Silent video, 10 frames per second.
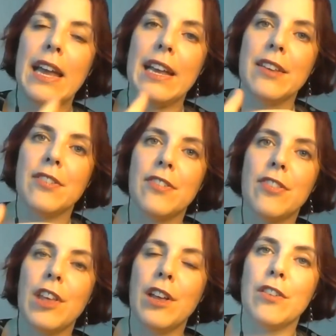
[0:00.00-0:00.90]
is
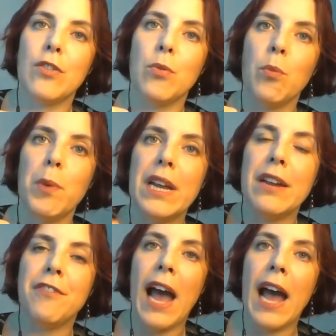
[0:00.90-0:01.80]
that
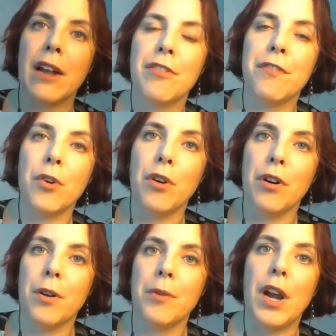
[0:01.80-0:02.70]
we've had
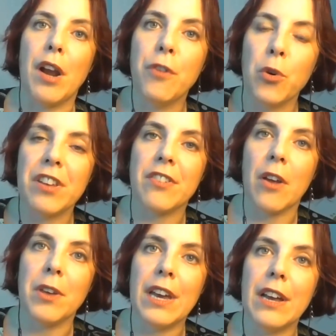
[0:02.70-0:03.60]
for 40
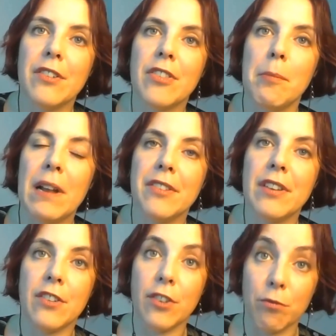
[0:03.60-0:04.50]
so years the
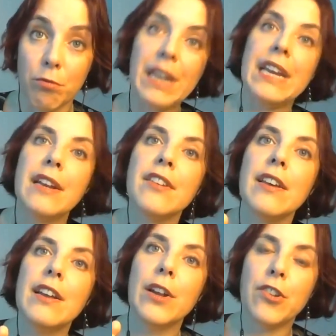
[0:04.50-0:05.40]
ability to read
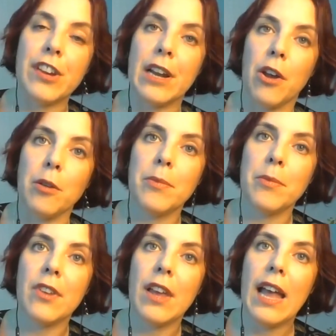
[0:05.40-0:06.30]

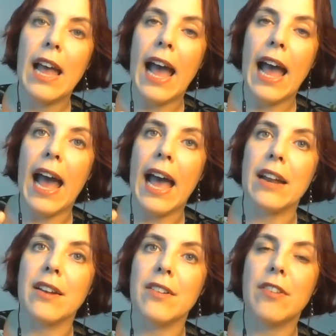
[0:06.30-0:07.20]
genomes.
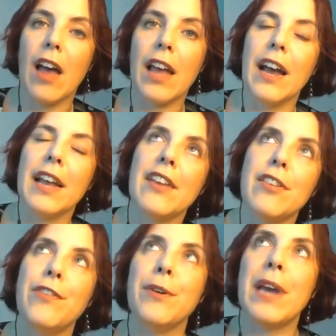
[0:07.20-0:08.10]
And I
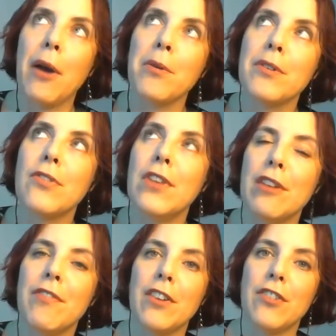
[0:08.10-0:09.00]
guess if you count the
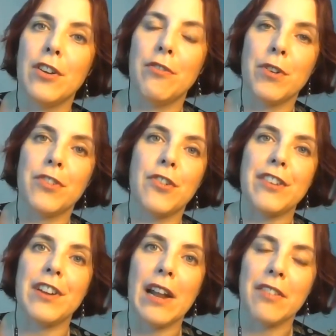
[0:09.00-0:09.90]
invention of
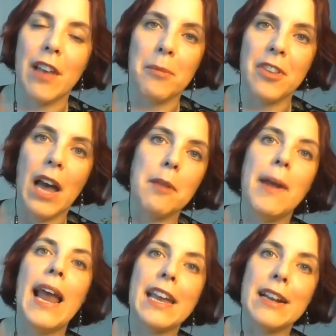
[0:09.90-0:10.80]
restriction enzymes, the kind of
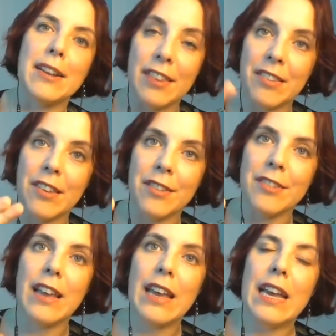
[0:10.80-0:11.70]
molecular
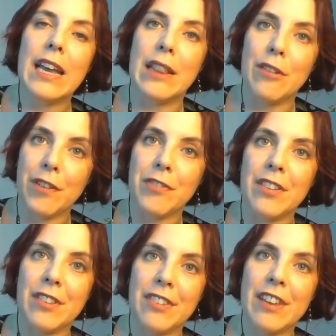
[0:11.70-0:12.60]
scissors in the
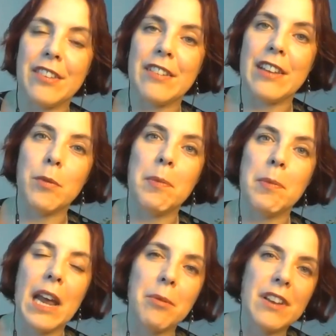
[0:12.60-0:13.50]
50s and 60s, we've
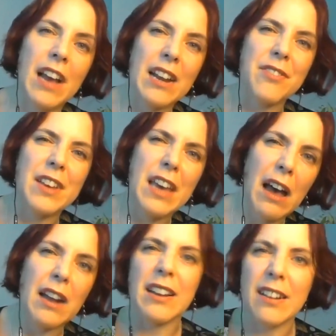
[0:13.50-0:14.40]
been able to kind of
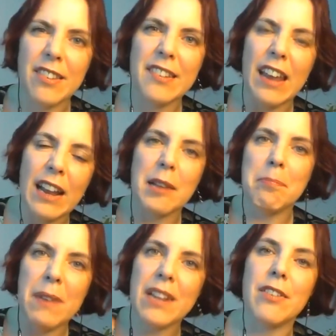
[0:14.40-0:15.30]
cut and stick
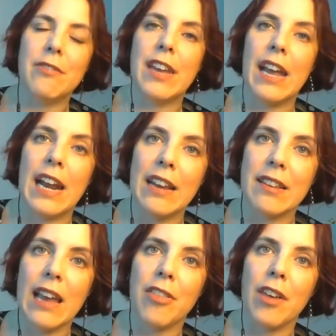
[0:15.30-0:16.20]
bits of DNA
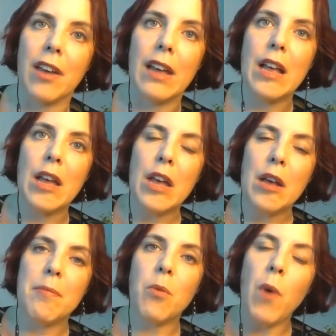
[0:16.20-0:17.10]
together.
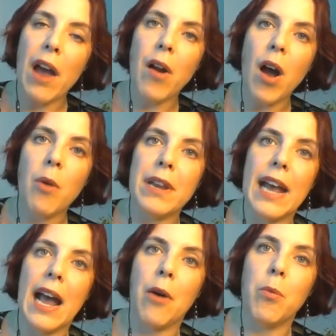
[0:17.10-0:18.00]
But where are
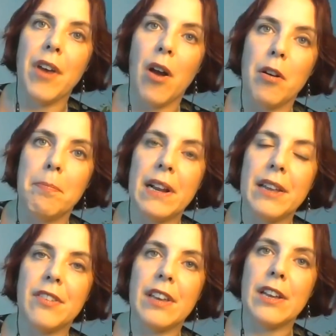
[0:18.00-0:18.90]
now with our
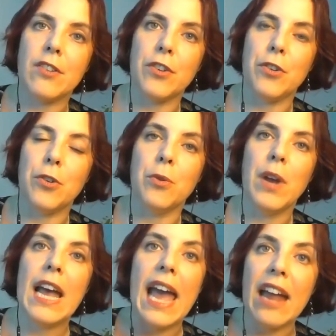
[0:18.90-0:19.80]
ability to
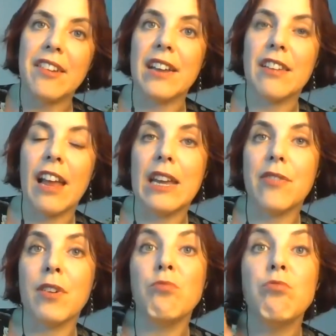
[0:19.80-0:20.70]
edit and
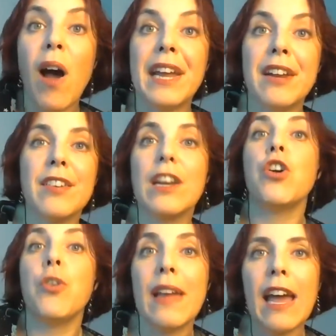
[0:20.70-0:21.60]
even
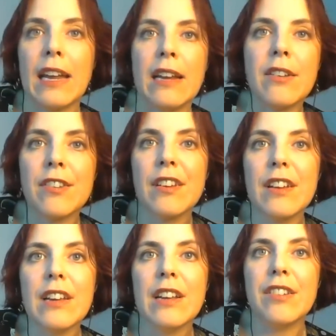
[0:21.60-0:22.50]
create
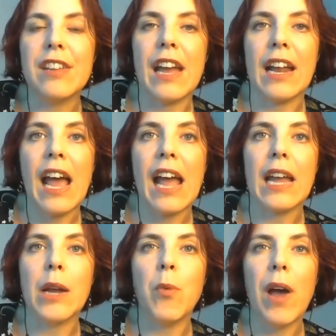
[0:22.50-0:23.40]

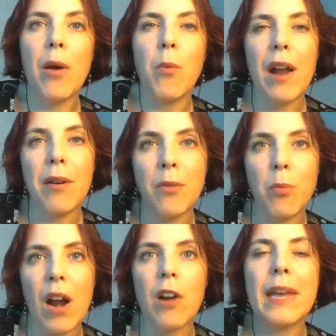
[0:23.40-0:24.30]
DNA?
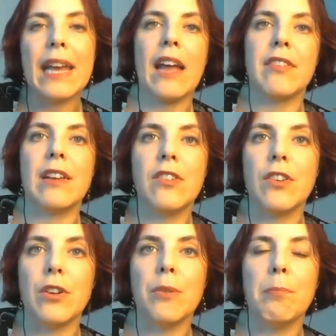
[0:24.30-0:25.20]
Where are we getting
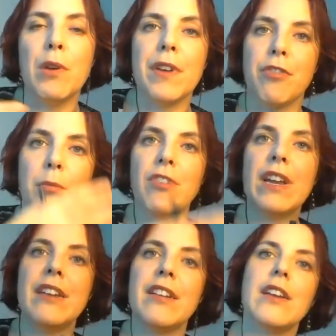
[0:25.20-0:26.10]
to, moving from
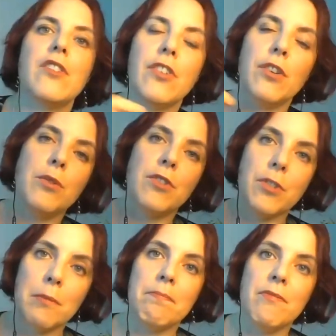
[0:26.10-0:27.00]
reading to
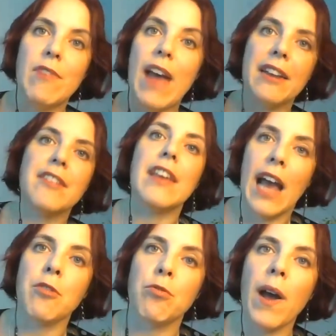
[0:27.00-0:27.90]
editing
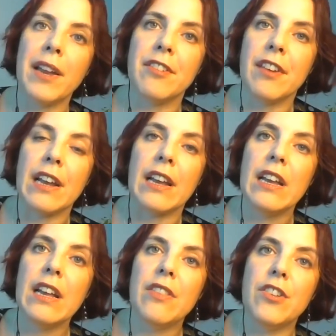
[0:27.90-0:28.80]
and writing
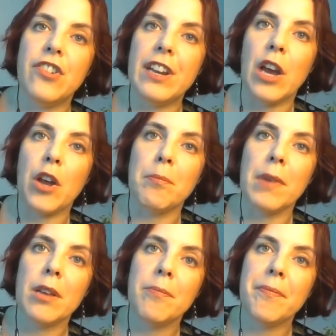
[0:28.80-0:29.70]
the genome?